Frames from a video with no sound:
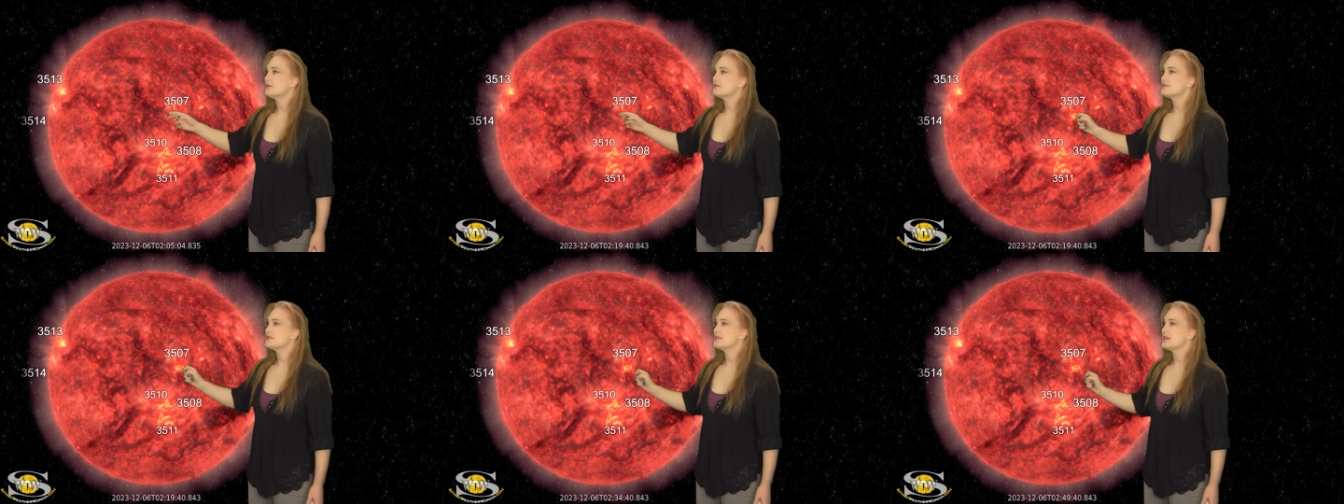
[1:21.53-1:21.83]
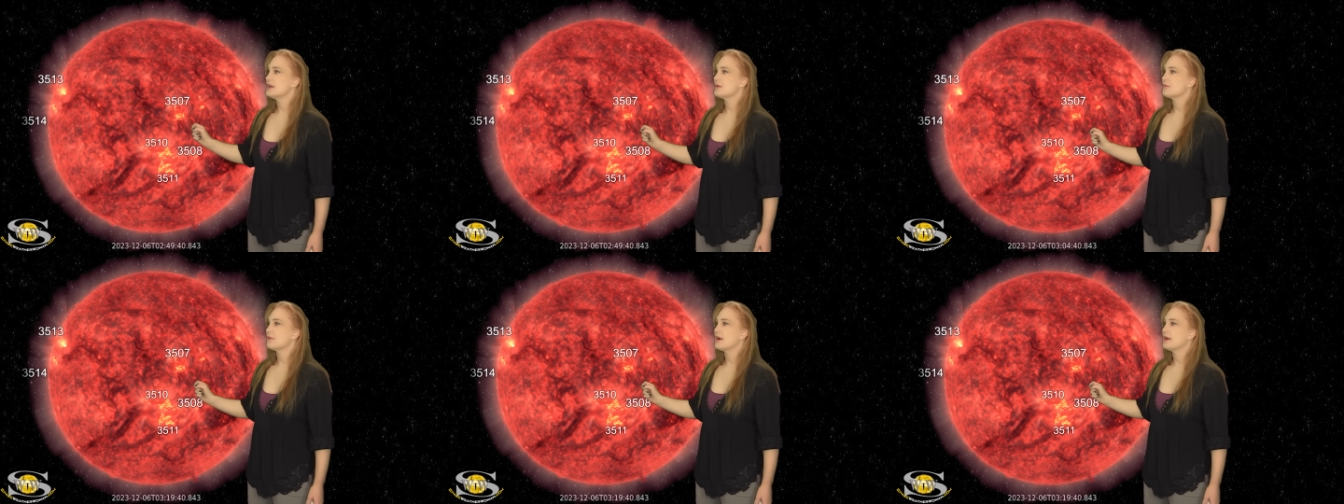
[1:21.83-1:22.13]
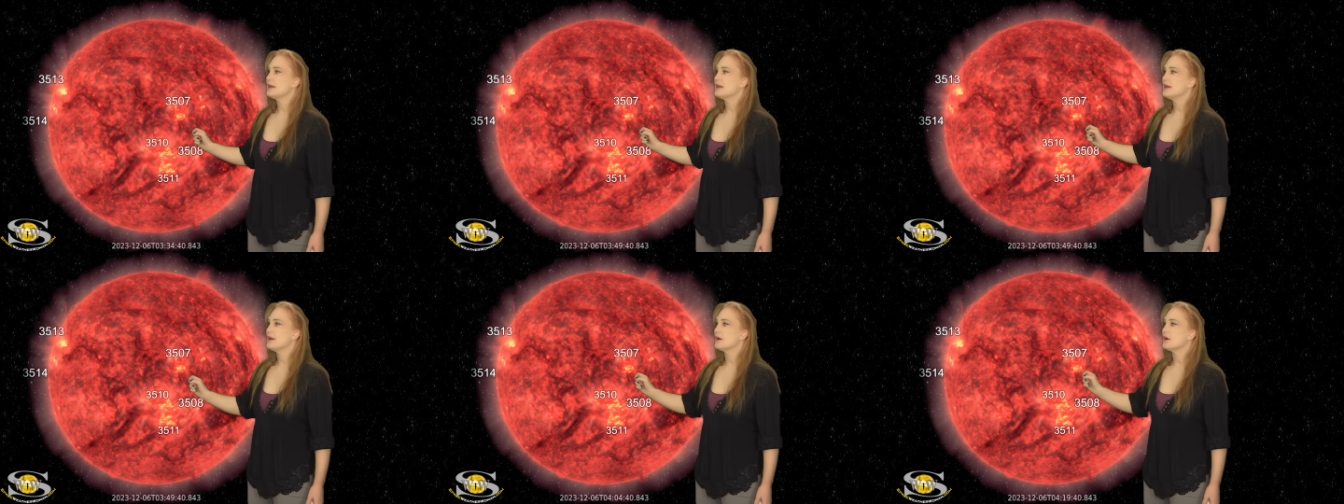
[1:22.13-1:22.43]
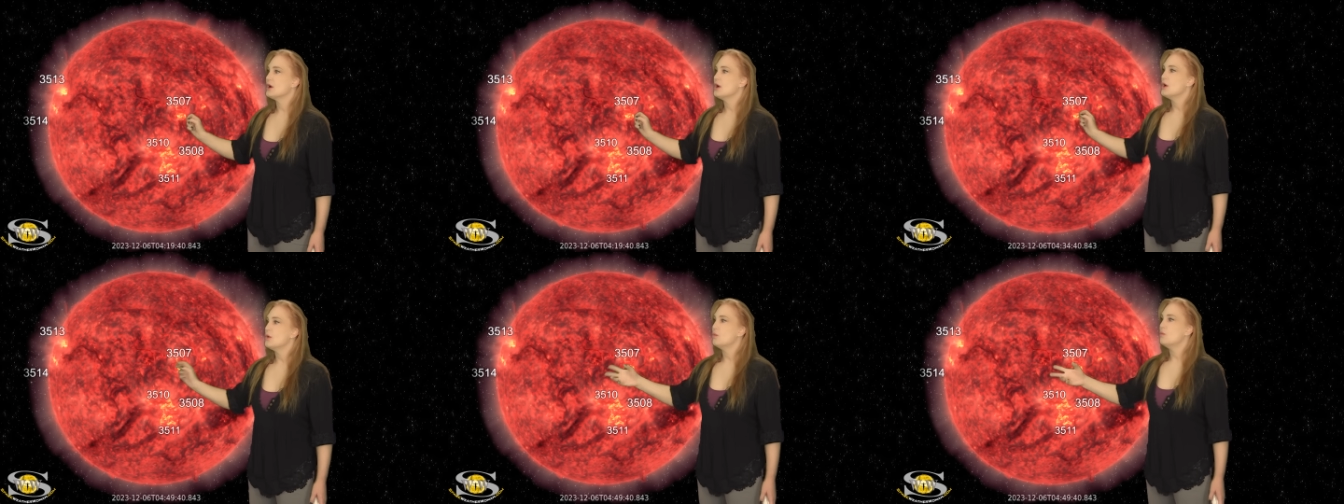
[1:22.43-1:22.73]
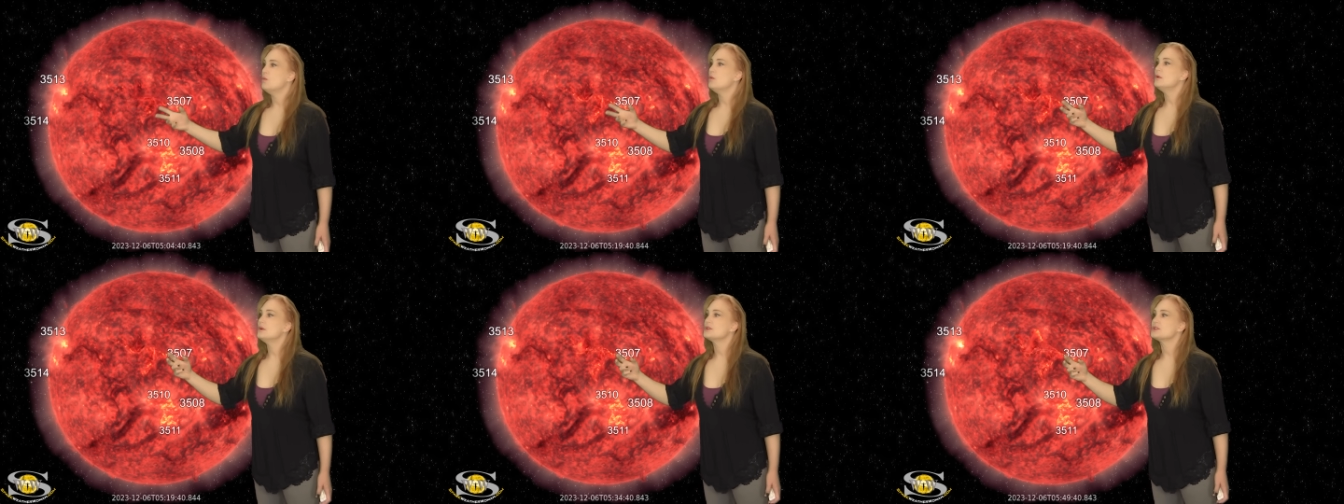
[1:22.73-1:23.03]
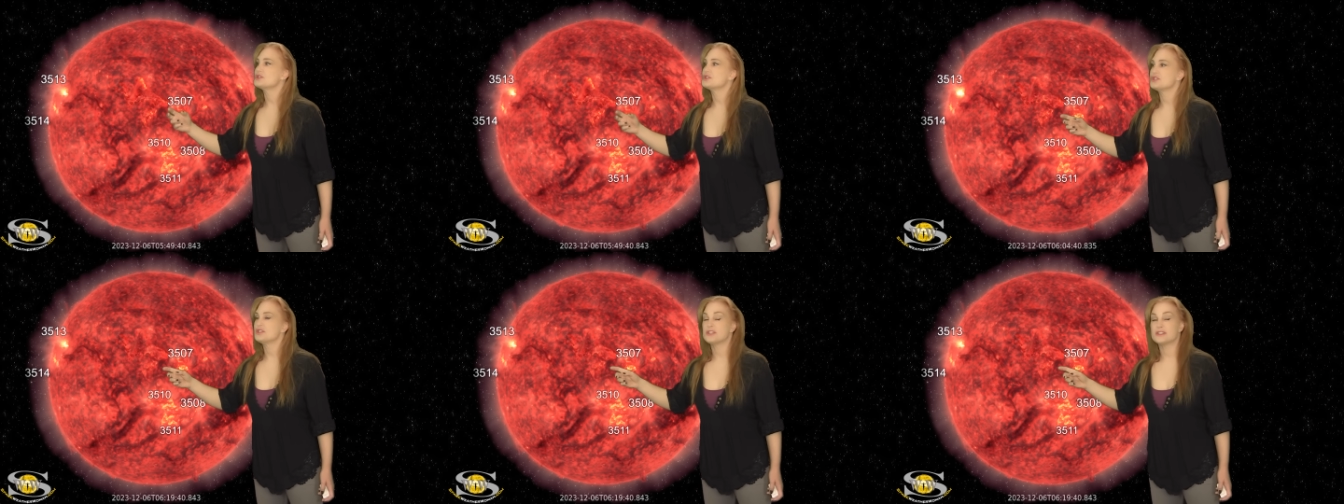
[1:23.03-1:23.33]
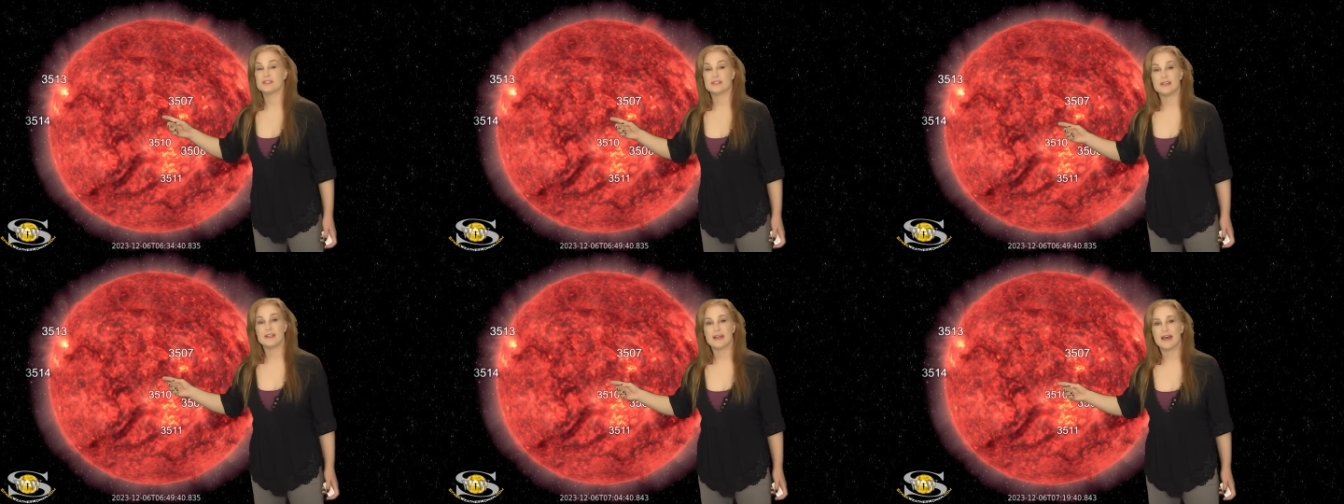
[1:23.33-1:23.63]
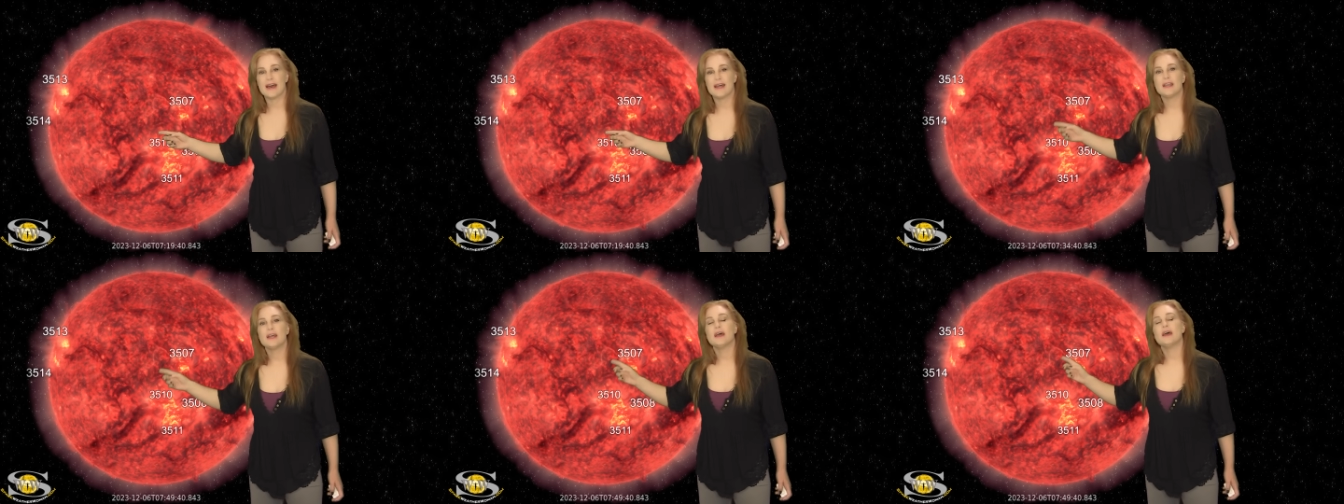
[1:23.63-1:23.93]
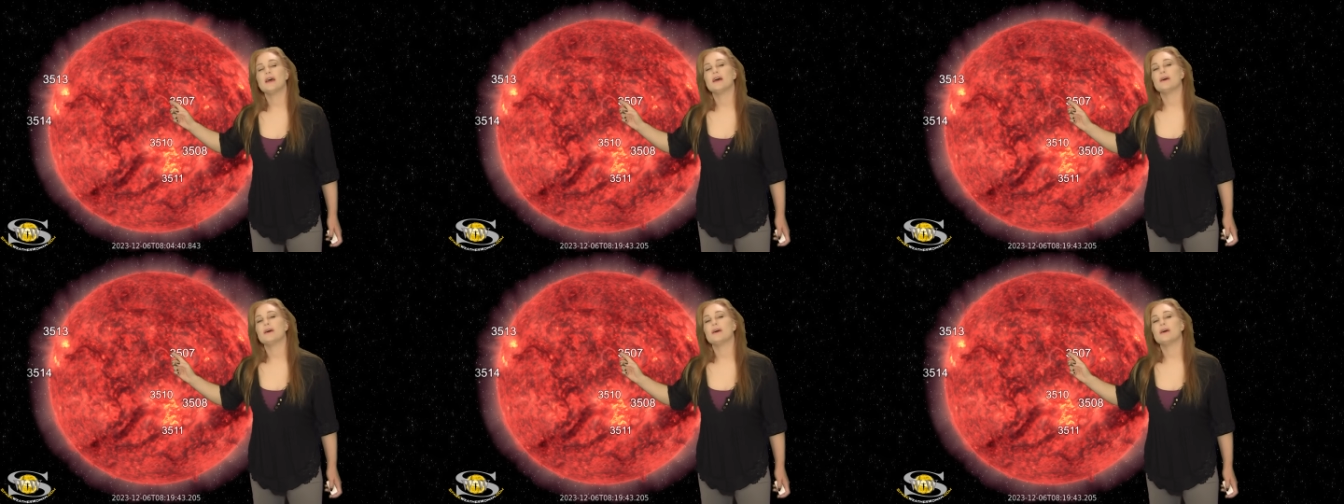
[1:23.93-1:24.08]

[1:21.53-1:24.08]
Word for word: You'll see it right here. Whoosh, do you see that?